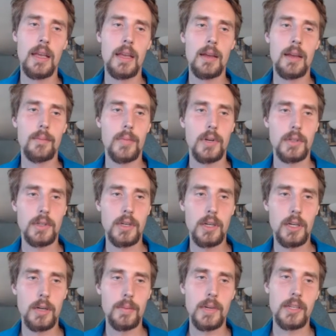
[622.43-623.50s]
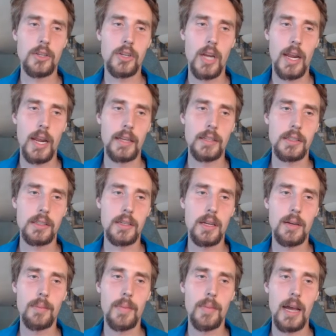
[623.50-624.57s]
perturbed and changed
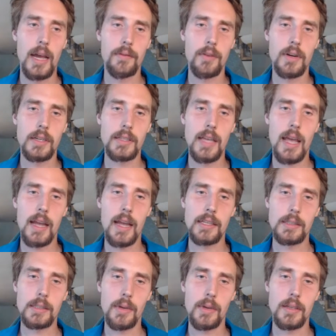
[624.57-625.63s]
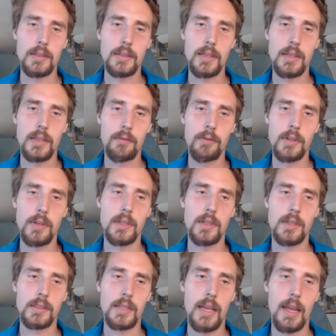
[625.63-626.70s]
by Vert Attack as well as
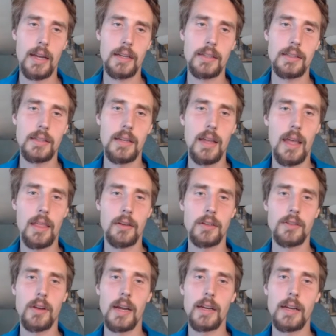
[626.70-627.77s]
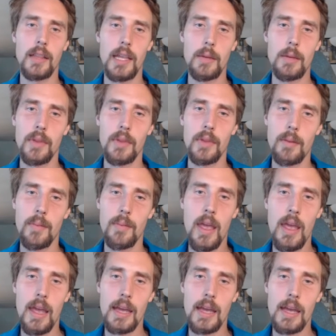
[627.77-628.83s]
original text. And they're trying to label them
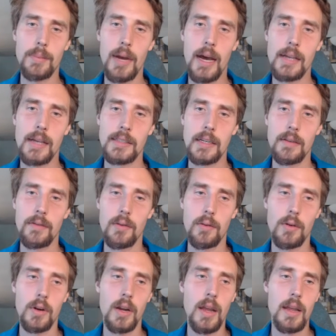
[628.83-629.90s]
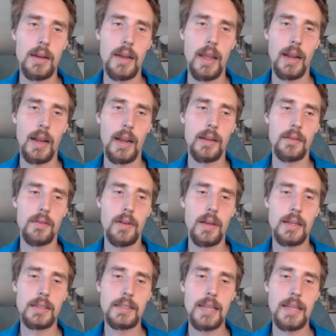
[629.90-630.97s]
as positive or negative
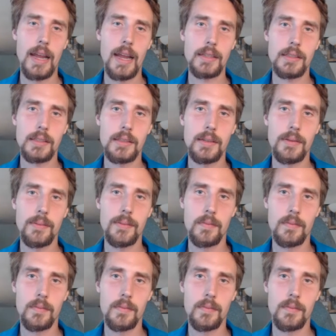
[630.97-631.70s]
text.